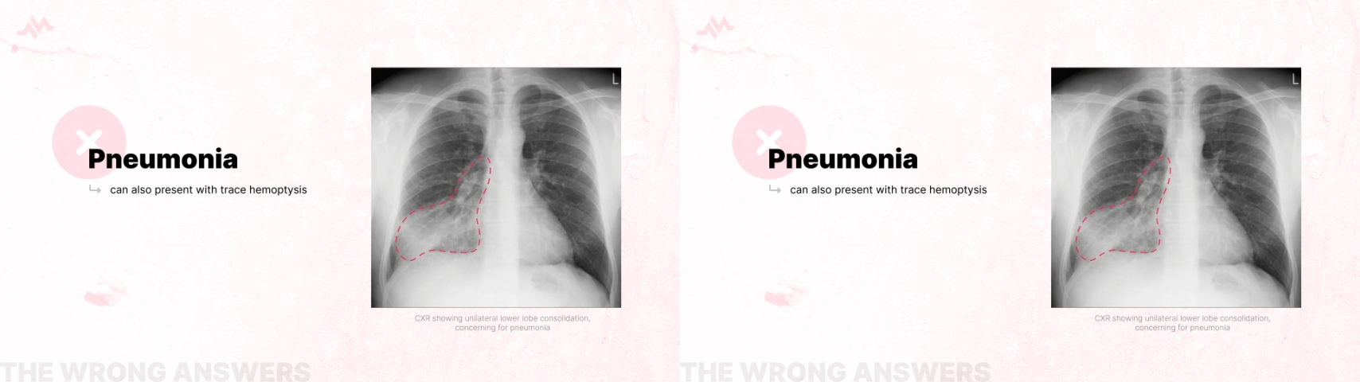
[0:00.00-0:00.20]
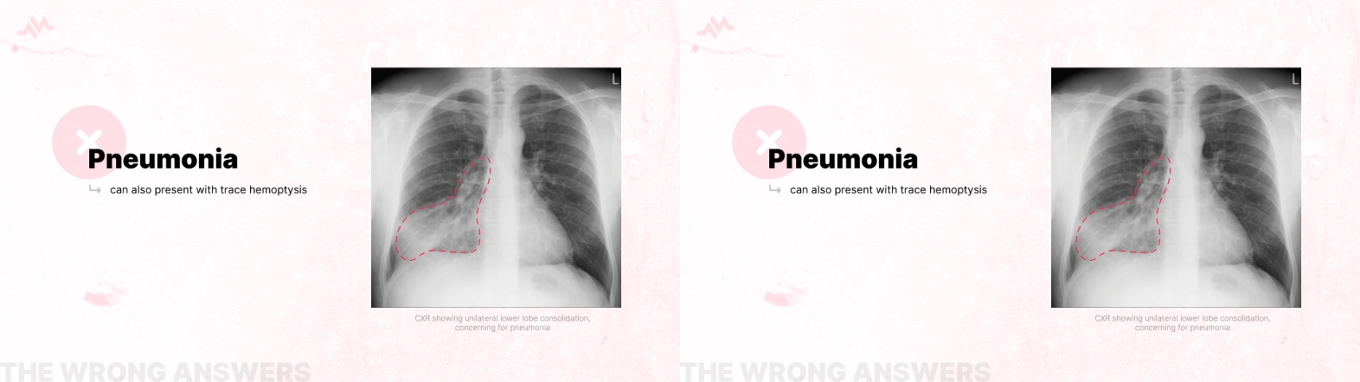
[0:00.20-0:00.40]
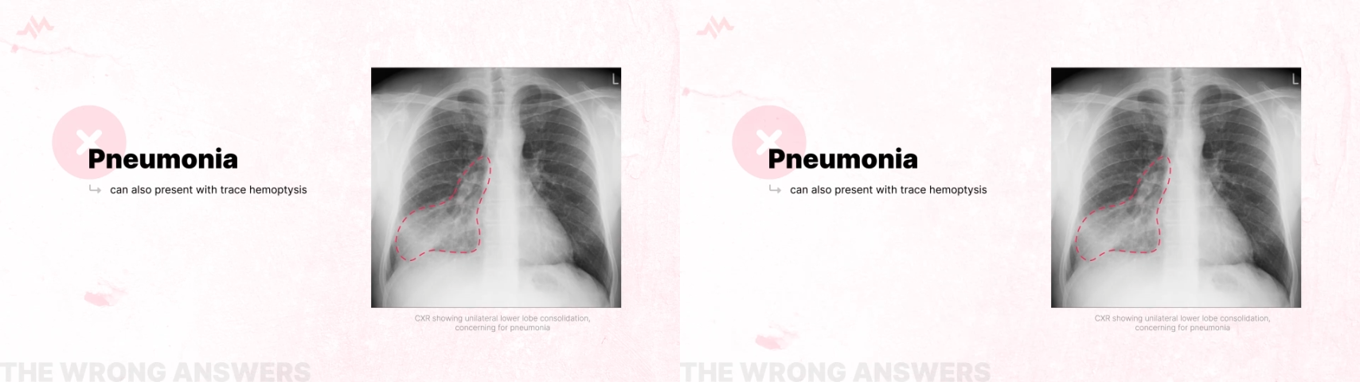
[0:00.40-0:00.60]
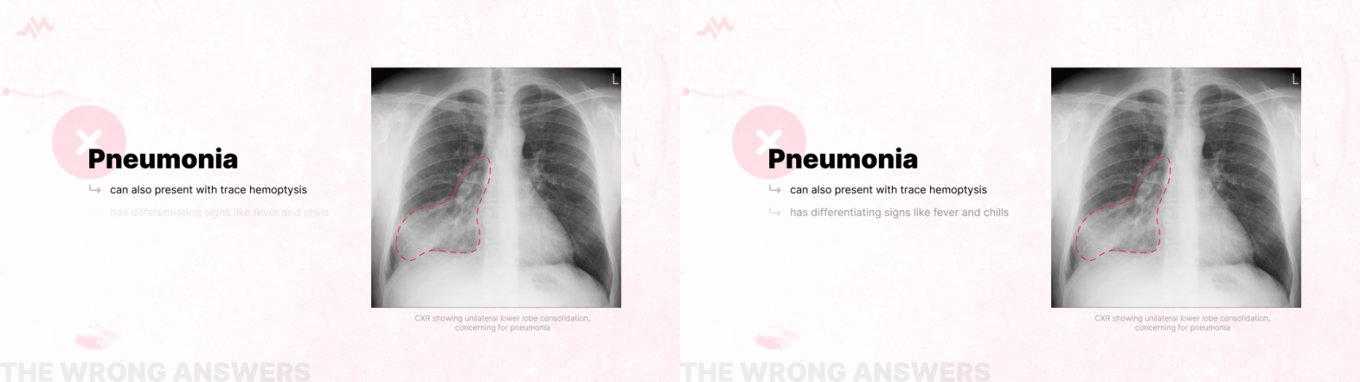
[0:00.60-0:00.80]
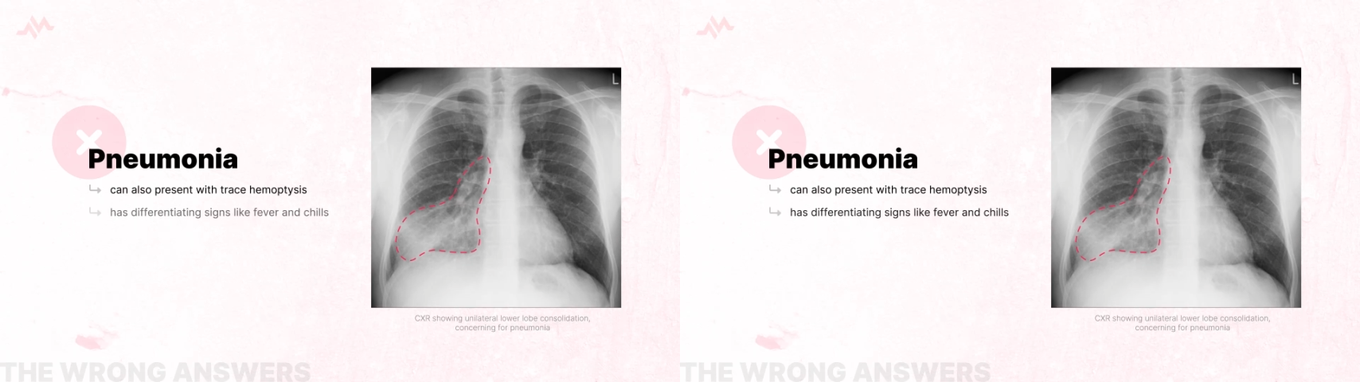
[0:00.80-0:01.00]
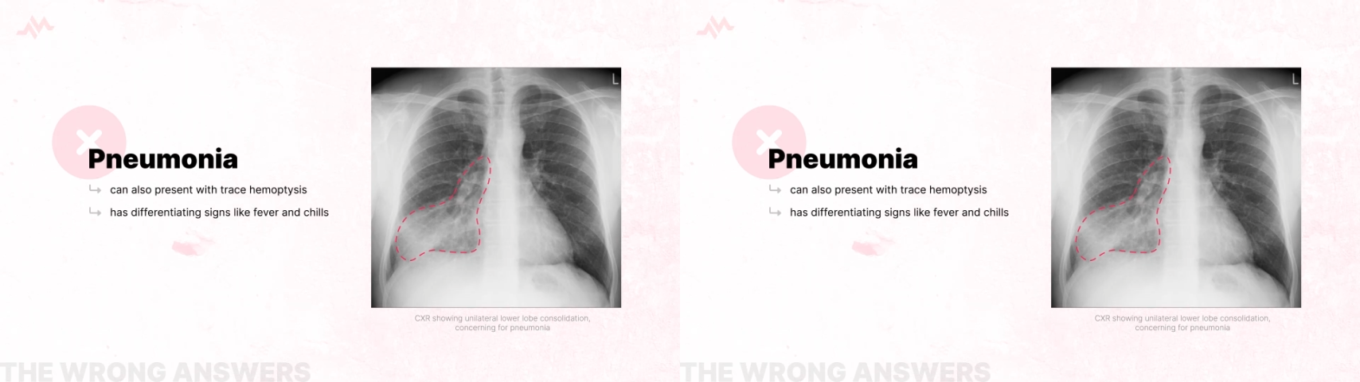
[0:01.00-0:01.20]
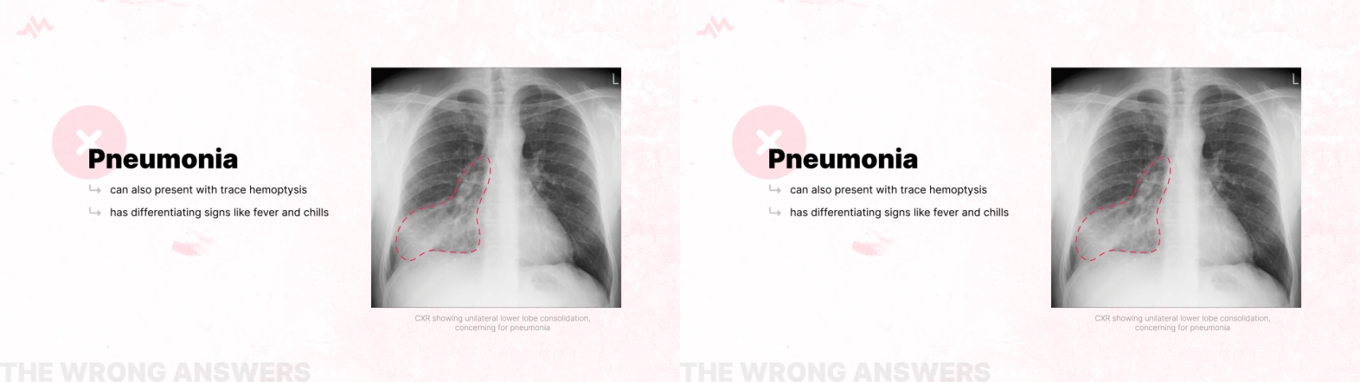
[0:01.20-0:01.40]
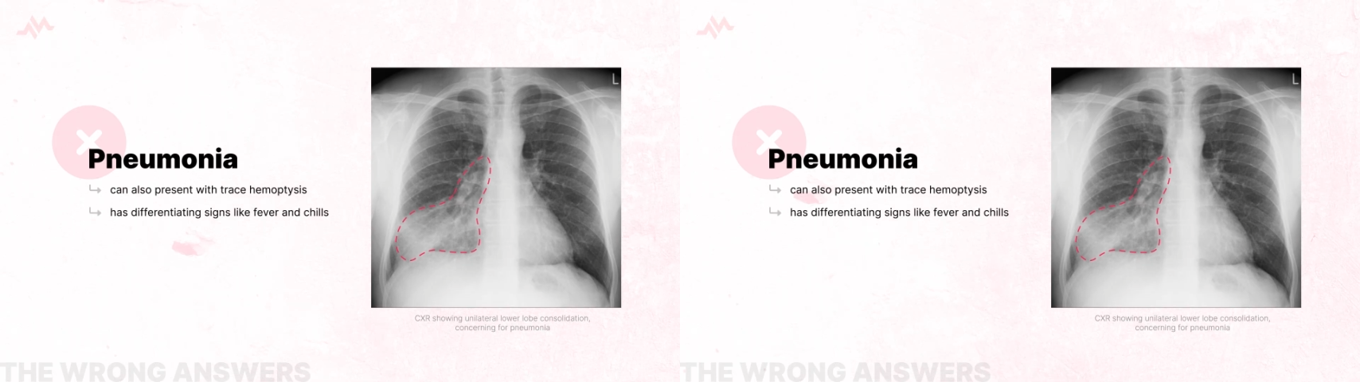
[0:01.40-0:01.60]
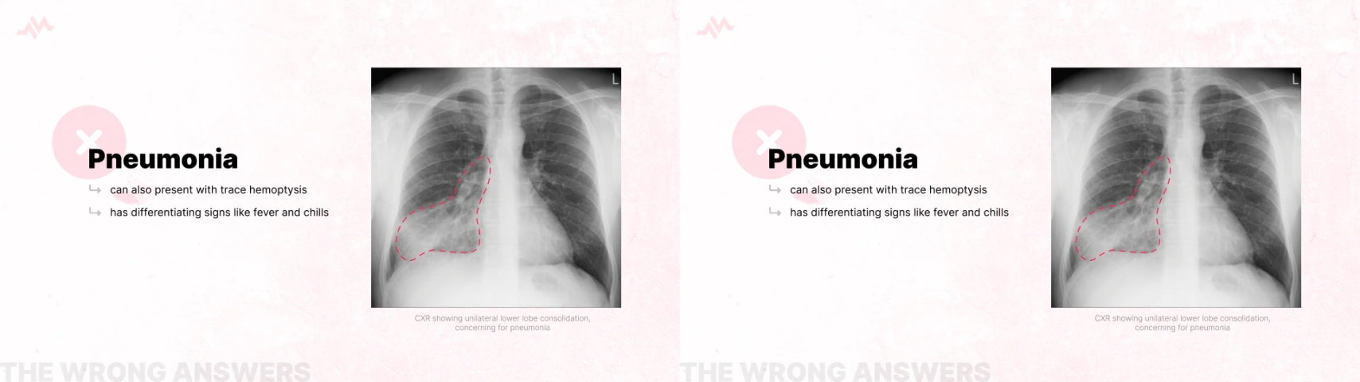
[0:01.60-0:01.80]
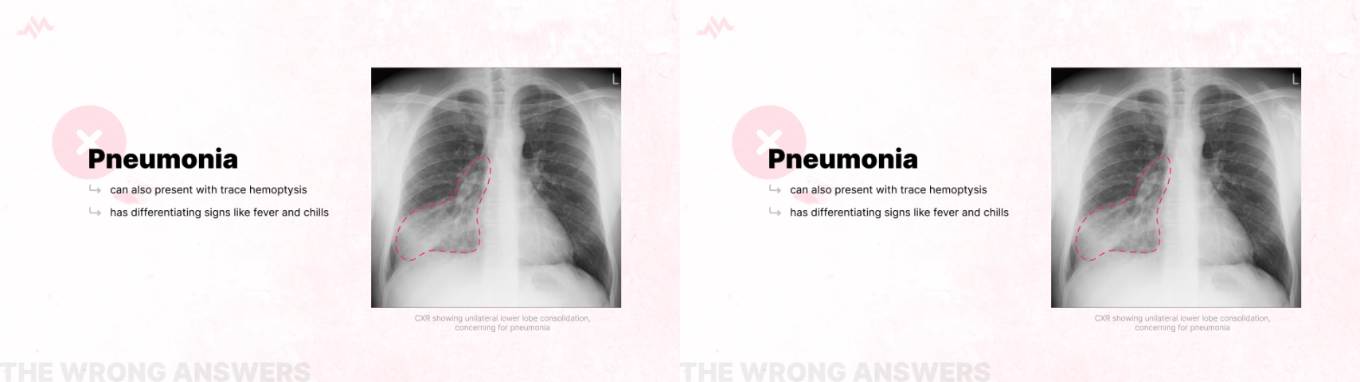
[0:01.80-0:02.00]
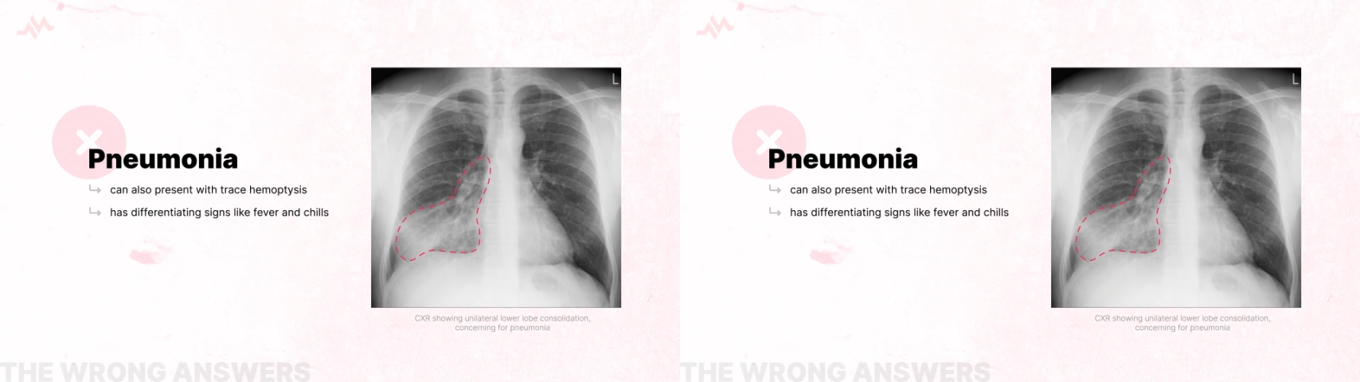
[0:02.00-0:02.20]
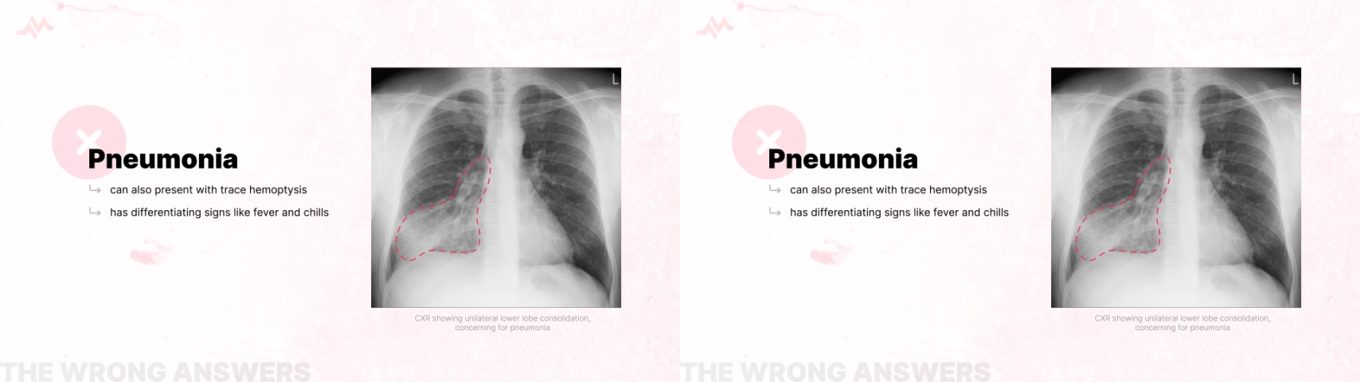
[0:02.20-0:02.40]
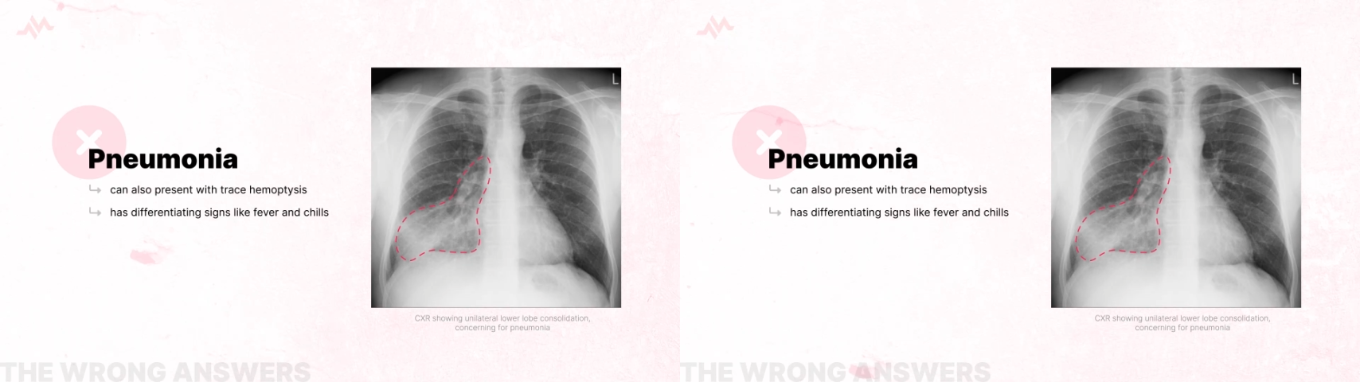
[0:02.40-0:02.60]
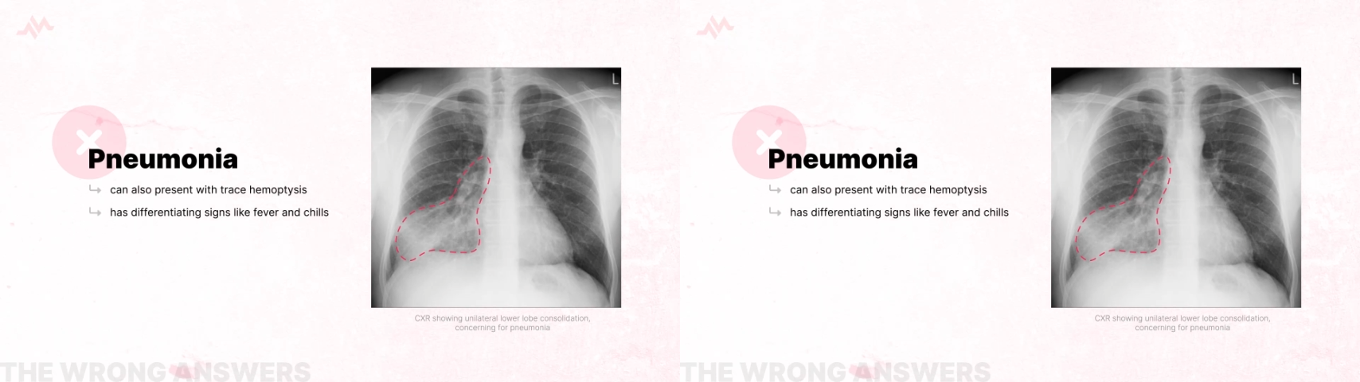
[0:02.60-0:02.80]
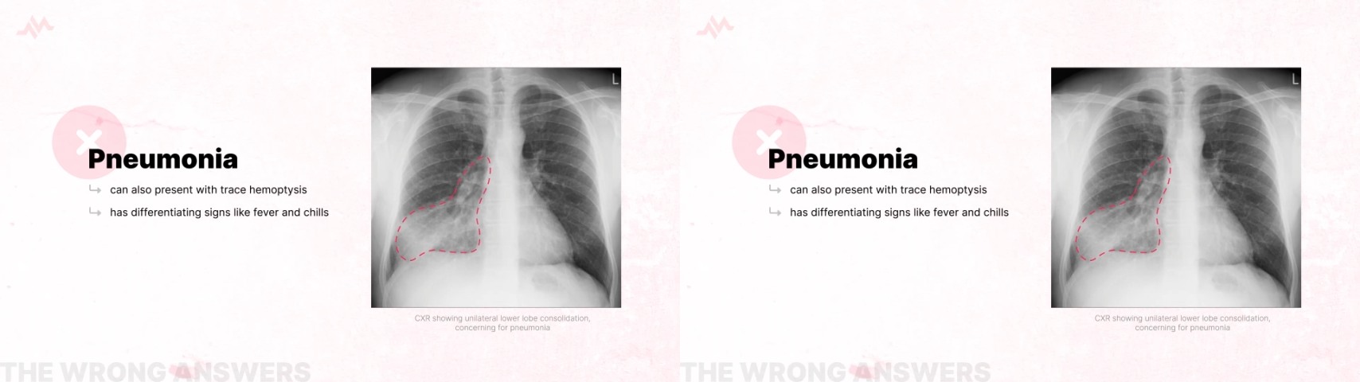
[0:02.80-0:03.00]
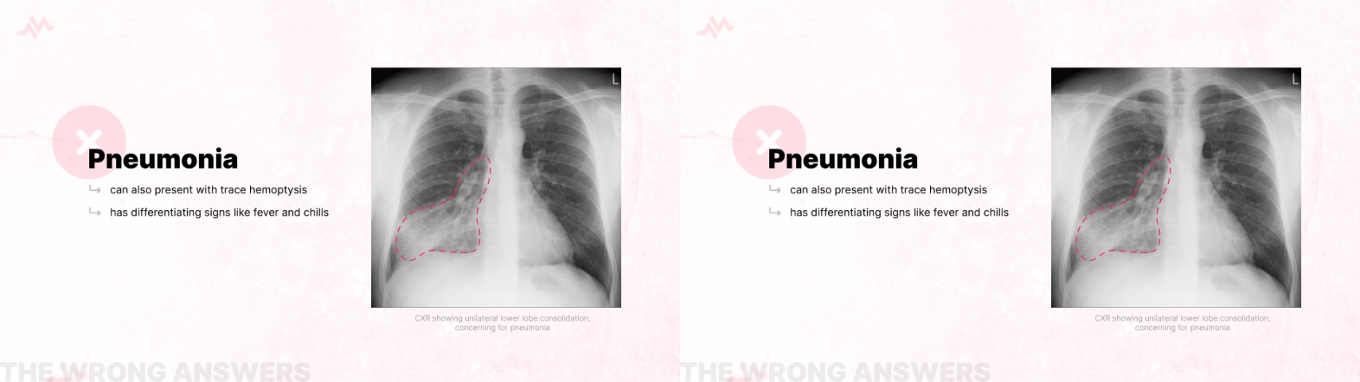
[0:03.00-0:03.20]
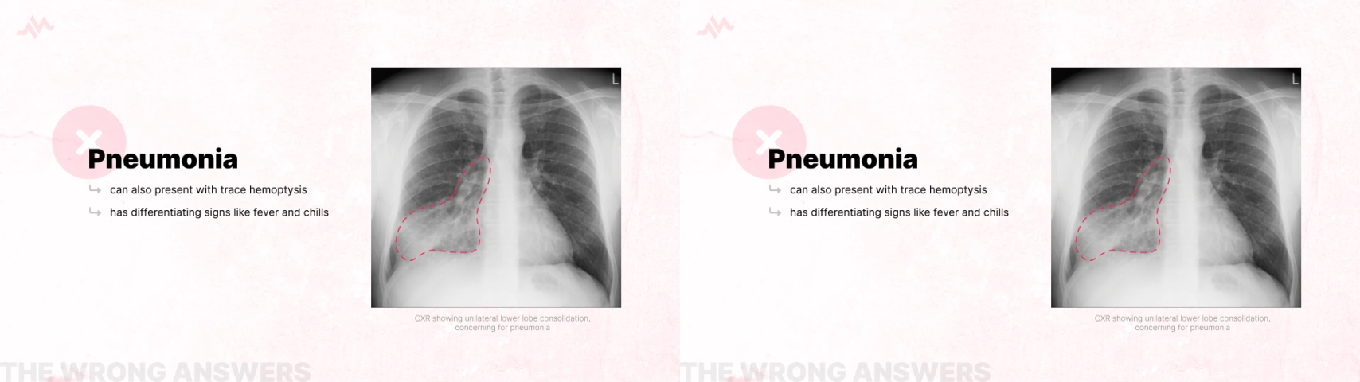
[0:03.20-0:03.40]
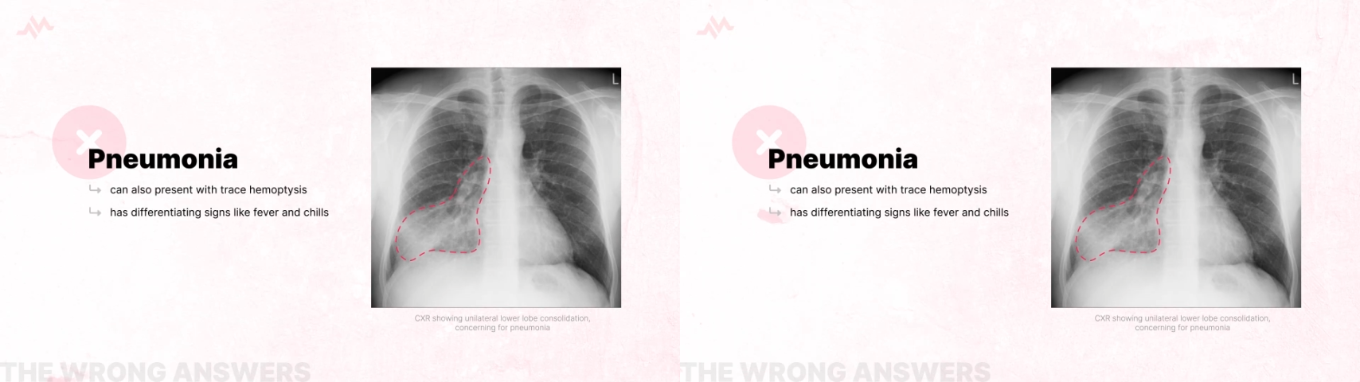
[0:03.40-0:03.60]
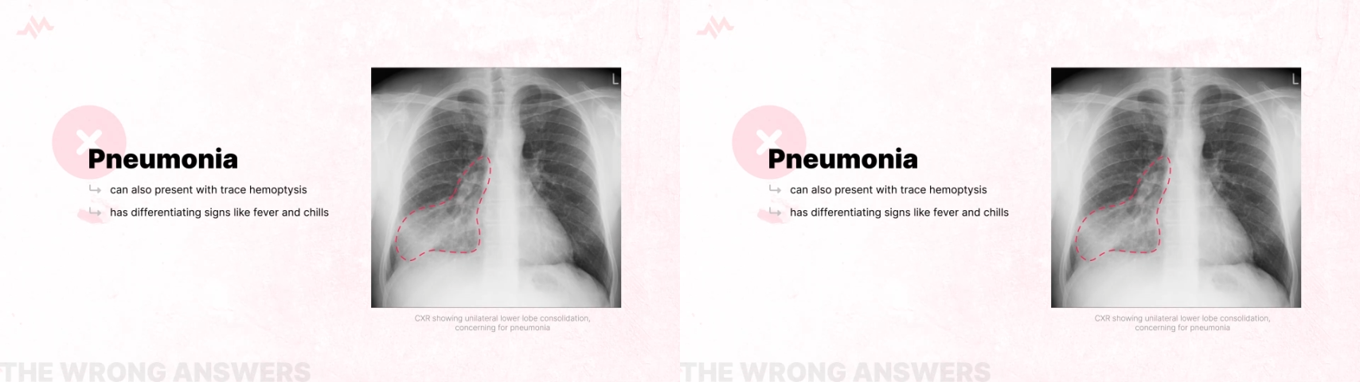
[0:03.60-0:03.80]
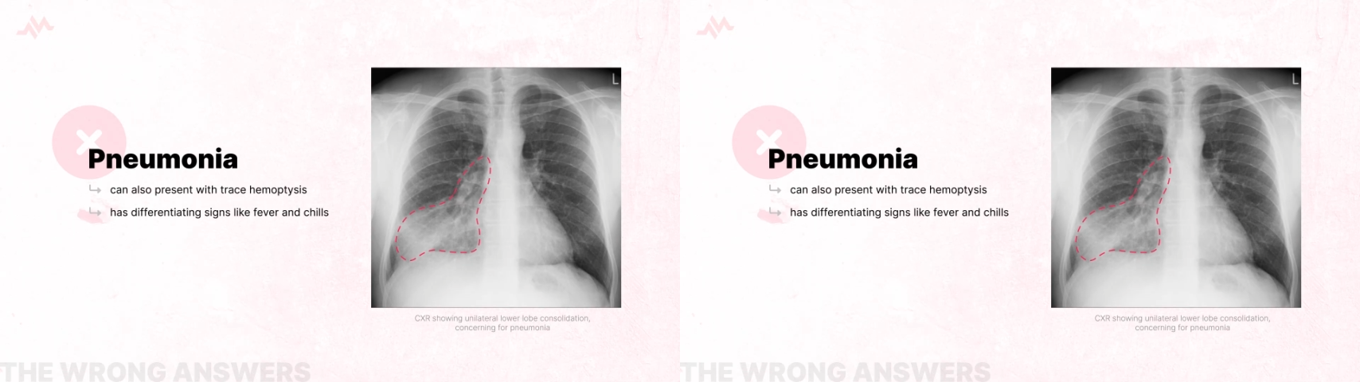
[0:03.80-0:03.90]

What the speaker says: Nobody's mouth can be seen.